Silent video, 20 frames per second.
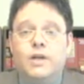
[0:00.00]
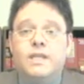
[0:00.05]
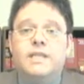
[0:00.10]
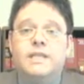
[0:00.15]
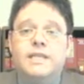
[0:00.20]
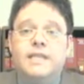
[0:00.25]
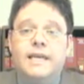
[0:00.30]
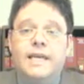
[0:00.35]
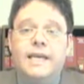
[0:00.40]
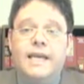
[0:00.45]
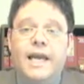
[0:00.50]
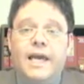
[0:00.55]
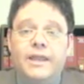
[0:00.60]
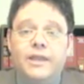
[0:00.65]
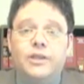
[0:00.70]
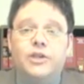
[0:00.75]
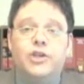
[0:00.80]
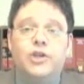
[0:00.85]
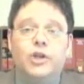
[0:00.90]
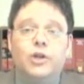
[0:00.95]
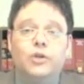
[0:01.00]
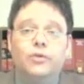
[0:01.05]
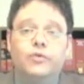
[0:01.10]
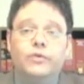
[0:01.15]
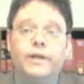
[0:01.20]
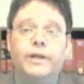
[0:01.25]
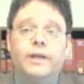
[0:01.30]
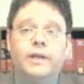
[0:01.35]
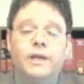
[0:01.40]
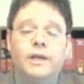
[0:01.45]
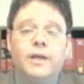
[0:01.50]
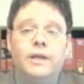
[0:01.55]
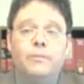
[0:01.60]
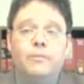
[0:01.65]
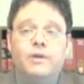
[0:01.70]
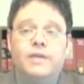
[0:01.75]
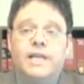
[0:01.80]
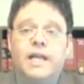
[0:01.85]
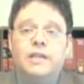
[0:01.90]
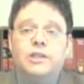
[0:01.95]
trustee and the children
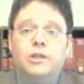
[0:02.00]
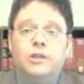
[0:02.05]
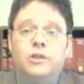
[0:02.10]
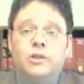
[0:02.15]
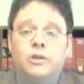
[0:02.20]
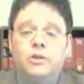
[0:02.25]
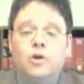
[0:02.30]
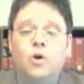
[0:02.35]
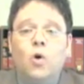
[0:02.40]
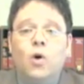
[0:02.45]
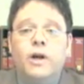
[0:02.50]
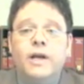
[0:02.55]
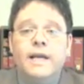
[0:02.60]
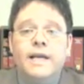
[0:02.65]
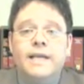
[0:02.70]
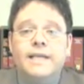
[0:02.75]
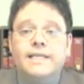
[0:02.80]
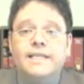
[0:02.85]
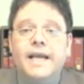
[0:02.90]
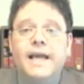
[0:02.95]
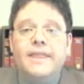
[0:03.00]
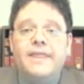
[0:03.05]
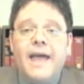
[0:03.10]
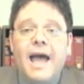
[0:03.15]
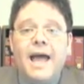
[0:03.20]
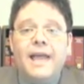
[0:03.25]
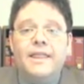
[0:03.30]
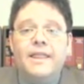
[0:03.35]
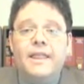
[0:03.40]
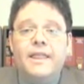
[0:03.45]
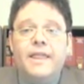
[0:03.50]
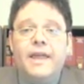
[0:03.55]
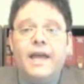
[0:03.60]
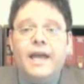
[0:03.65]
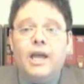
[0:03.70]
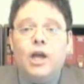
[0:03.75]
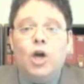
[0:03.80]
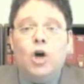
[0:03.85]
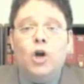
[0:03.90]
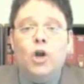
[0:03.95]
presented to the court said that
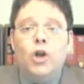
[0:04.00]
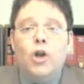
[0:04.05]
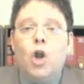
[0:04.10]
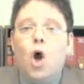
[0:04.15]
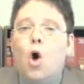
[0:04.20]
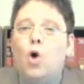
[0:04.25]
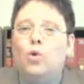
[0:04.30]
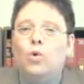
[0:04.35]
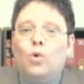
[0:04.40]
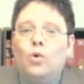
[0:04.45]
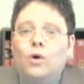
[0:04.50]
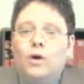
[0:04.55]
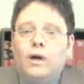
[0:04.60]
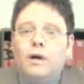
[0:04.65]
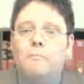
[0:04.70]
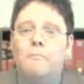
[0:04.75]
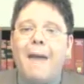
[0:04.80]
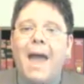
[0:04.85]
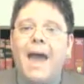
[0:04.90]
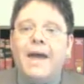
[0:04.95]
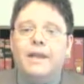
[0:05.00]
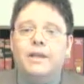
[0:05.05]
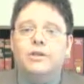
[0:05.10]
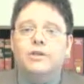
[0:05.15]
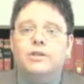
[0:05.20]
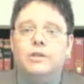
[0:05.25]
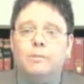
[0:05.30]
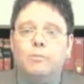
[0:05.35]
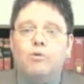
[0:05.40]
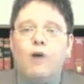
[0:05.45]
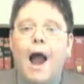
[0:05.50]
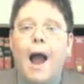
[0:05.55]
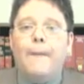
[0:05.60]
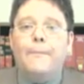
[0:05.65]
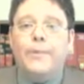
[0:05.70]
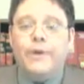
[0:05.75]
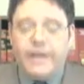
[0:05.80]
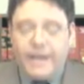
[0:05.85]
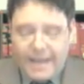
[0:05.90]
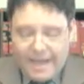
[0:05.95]
they could no longer manage the
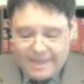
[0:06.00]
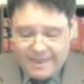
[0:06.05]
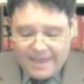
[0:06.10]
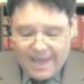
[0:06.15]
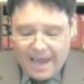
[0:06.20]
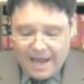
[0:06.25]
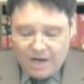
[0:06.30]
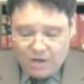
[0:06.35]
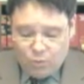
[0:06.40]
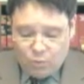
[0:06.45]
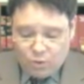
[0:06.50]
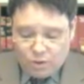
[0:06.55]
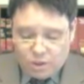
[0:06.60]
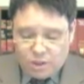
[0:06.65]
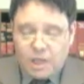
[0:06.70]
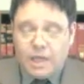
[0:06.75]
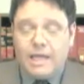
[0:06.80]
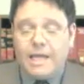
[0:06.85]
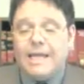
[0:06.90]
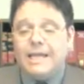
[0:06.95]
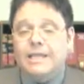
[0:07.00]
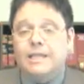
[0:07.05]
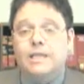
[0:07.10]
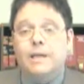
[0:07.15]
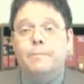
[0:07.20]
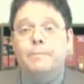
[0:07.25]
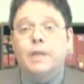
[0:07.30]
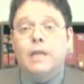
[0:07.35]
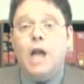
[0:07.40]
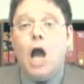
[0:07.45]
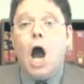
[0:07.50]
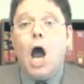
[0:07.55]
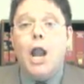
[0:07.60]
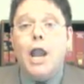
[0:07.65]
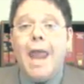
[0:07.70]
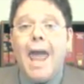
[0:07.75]
property and that it was simply